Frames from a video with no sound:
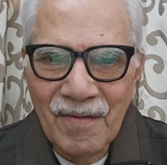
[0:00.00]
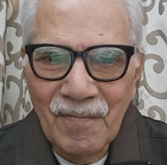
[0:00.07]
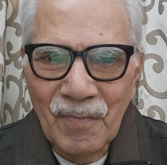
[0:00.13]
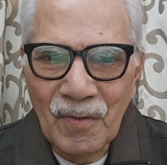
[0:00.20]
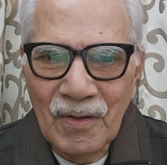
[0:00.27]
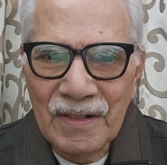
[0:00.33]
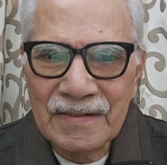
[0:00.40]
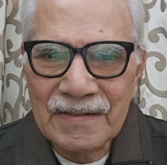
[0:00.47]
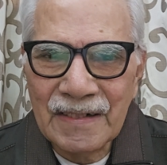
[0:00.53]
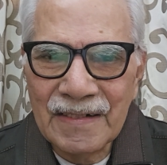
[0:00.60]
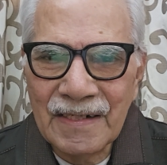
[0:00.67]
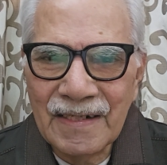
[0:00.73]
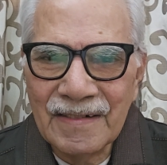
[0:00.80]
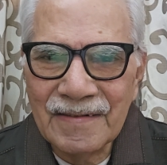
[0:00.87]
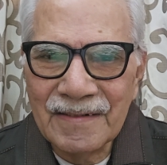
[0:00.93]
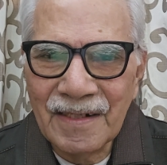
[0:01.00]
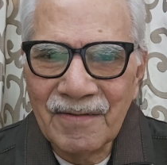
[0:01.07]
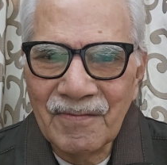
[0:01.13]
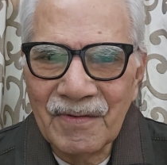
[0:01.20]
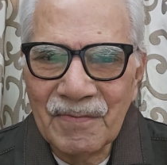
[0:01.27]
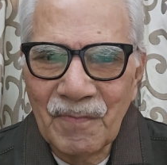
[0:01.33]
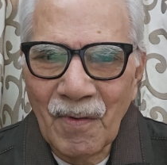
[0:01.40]
production and
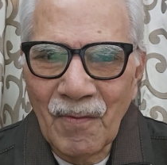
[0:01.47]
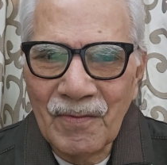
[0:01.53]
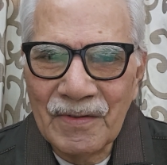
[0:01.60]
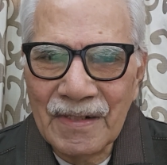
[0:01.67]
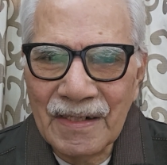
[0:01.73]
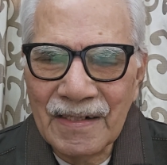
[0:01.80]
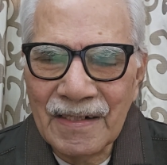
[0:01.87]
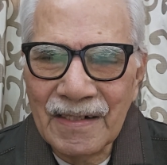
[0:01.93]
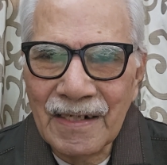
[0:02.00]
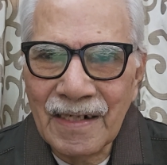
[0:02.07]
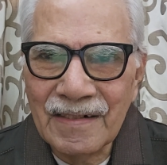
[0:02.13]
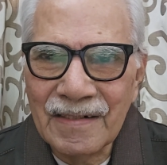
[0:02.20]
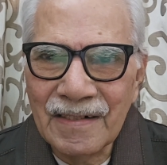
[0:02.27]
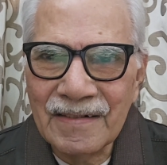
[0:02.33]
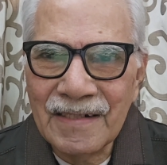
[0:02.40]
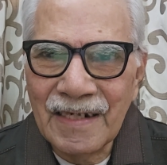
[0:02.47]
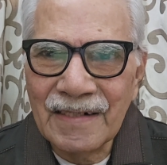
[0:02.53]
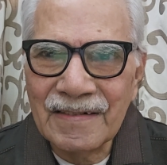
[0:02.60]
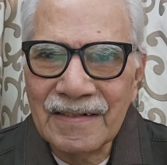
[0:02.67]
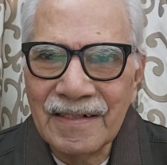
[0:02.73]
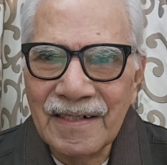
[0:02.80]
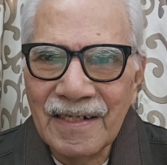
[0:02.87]
service provision, and under that
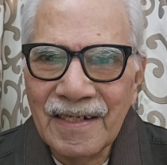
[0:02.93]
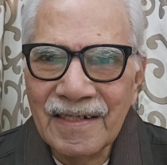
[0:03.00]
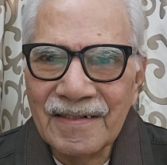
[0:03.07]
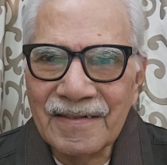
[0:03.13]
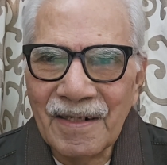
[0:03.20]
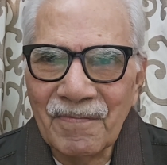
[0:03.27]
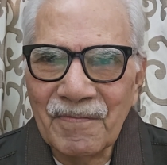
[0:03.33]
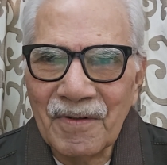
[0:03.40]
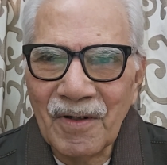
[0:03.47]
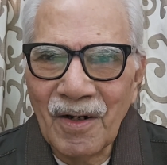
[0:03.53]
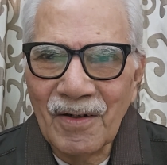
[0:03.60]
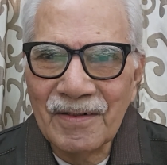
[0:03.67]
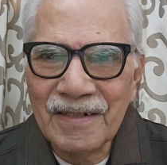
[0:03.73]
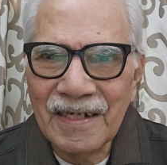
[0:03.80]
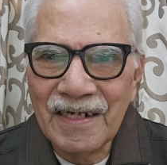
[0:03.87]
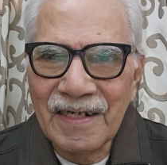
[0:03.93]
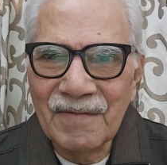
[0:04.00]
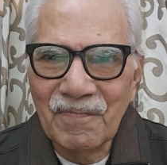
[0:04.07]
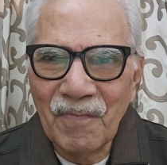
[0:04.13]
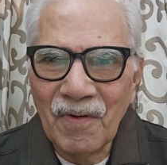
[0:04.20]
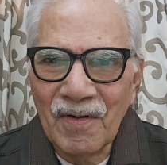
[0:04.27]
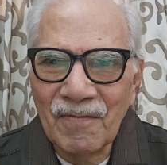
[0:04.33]
subclause
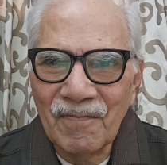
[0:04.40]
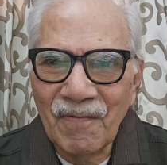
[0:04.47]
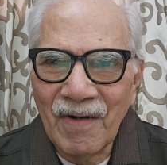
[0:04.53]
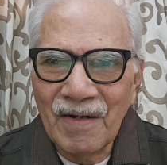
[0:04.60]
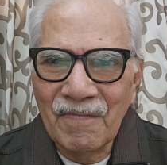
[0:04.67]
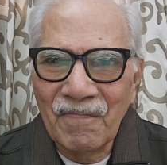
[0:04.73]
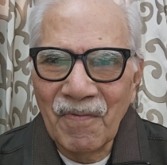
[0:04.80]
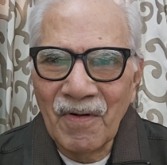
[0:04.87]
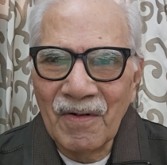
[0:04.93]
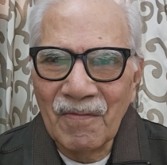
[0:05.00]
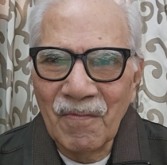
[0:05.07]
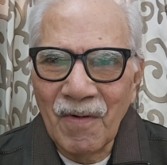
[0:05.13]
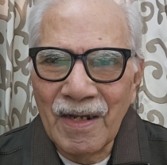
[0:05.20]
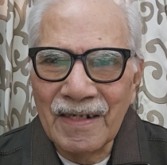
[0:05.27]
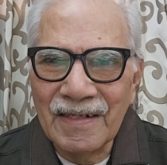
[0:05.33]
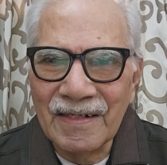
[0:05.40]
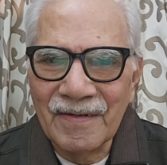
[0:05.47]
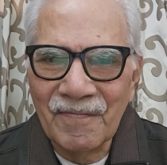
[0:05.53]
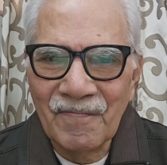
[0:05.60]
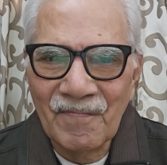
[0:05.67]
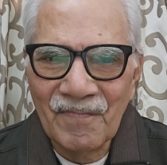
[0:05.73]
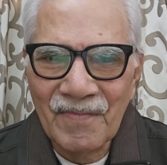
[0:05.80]
8.5.1,
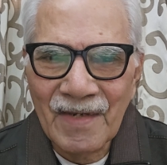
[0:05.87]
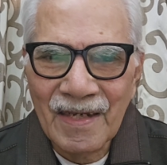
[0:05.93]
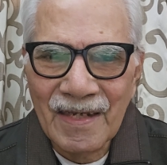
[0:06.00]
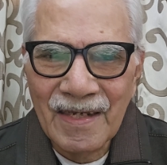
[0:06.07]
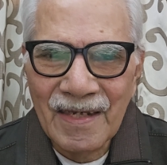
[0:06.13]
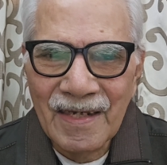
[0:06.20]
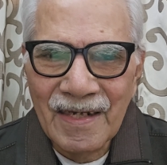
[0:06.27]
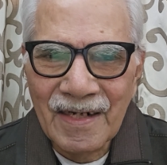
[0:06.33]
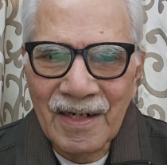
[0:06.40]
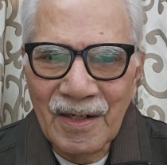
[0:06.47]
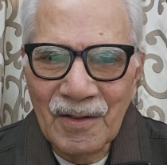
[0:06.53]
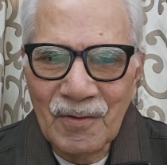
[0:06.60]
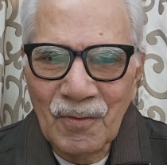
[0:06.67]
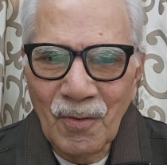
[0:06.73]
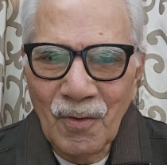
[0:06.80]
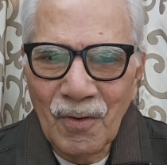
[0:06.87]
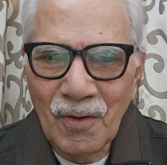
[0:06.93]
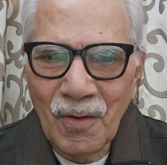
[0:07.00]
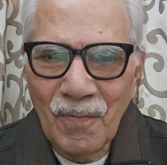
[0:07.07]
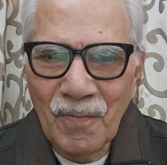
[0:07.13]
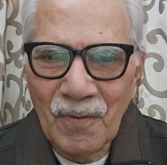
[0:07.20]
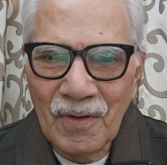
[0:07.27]
control
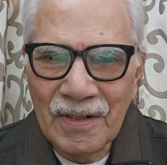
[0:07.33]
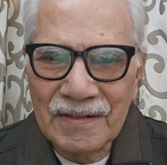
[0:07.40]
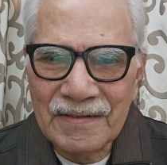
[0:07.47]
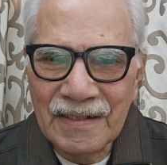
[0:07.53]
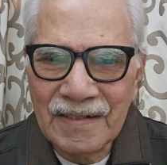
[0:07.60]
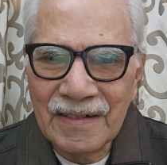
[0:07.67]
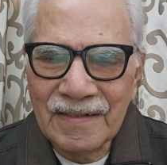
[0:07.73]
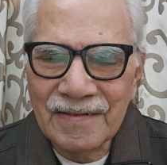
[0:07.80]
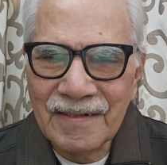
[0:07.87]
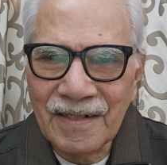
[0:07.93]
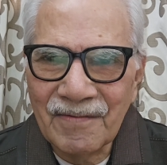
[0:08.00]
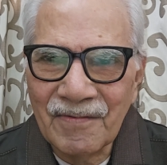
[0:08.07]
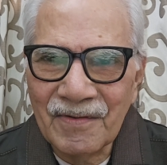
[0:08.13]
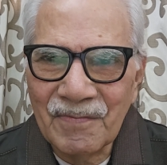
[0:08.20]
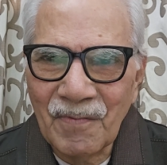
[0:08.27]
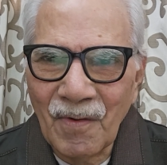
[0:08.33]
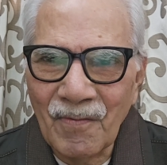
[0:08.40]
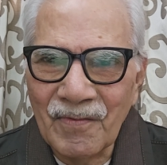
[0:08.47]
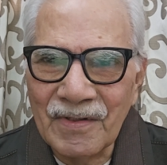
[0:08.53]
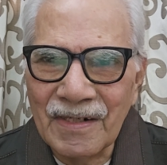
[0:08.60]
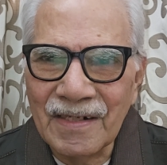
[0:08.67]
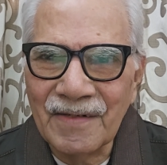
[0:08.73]
of production and service
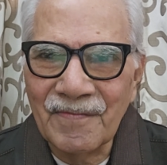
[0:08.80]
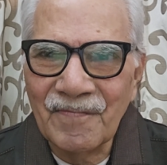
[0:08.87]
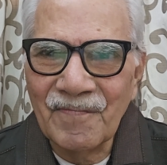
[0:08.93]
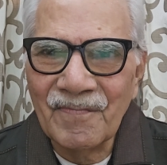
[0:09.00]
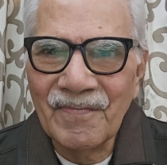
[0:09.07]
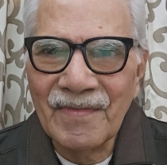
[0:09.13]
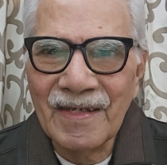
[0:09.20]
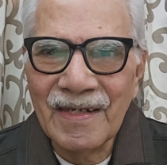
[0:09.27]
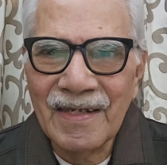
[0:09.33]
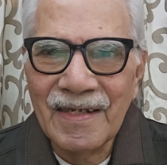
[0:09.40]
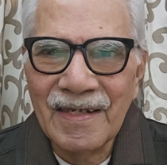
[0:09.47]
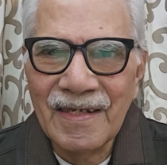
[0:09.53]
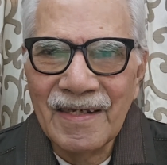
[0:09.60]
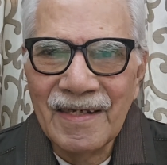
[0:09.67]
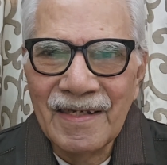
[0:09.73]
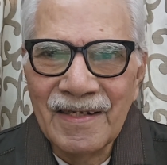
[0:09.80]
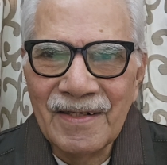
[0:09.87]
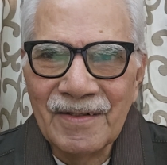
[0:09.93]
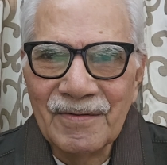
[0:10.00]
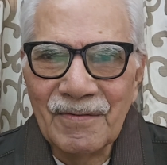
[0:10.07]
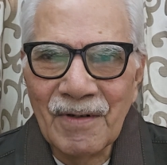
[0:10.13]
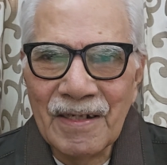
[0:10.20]
provision.
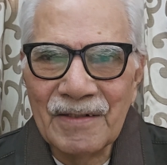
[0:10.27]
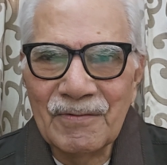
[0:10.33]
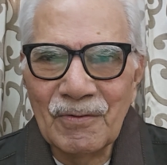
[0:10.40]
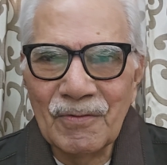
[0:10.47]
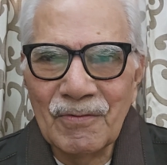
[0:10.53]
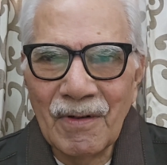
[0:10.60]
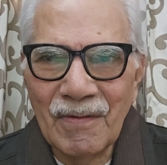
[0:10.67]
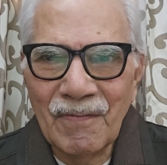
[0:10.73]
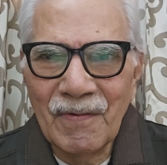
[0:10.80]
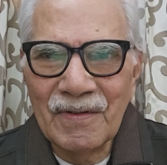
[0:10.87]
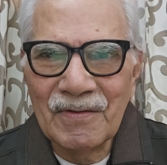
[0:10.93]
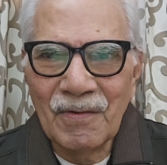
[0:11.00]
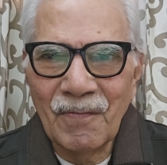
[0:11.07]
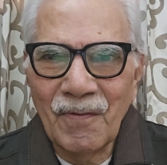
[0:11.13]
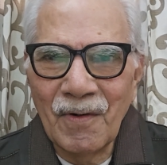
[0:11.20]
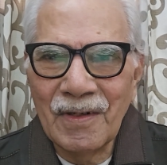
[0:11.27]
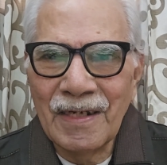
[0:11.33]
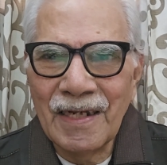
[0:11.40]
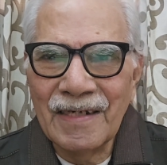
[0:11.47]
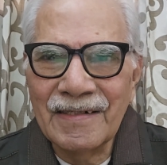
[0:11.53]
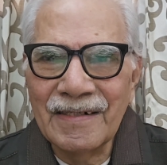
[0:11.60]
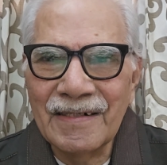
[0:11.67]
So as usual, first of all,
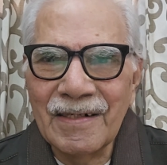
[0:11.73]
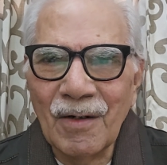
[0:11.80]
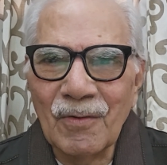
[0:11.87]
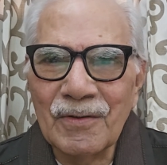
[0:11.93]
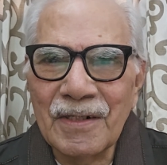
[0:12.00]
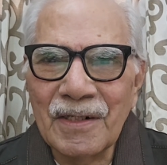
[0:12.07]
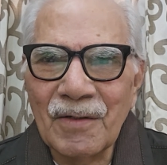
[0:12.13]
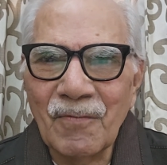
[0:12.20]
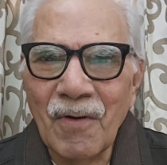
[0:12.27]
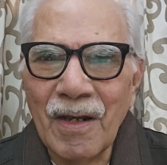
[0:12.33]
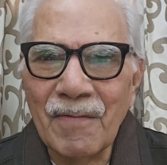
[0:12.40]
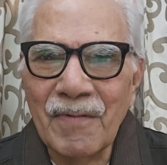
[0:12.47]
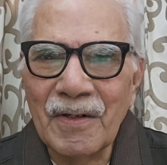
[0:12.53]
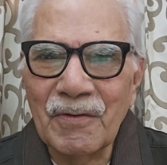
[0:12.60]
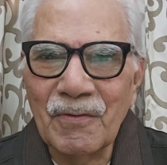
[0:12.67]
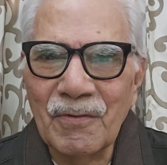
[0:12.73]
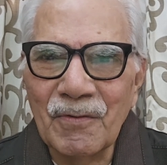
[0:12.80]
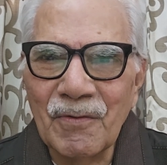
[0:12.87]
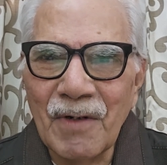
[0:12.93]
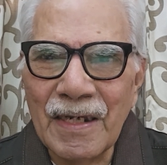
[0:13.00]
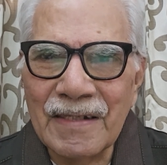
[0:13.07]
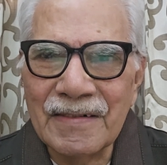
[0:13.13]
I'll read out the requirement to
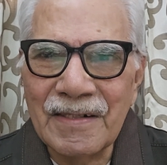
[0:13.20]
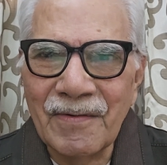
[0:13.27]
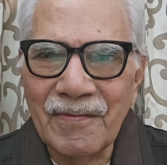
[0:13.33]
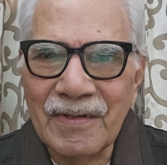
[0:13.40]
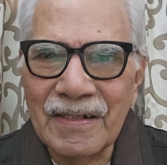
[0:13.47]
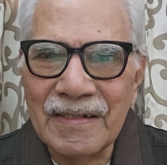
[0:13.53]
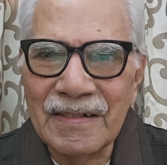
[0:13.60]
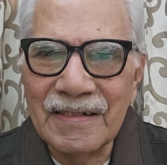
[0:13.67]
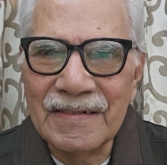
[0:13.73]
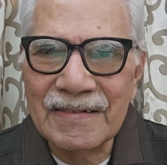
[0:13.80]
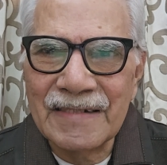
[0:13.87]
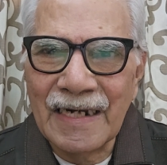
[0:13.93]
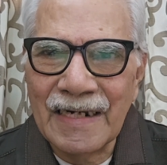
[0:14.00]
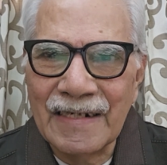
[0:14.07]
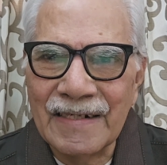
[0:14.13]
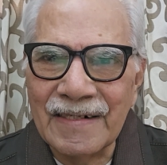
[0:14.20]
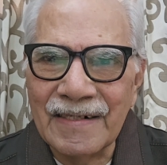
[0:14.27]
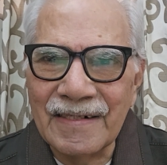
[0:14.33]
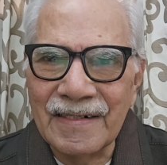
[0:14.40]
you as given in the standard.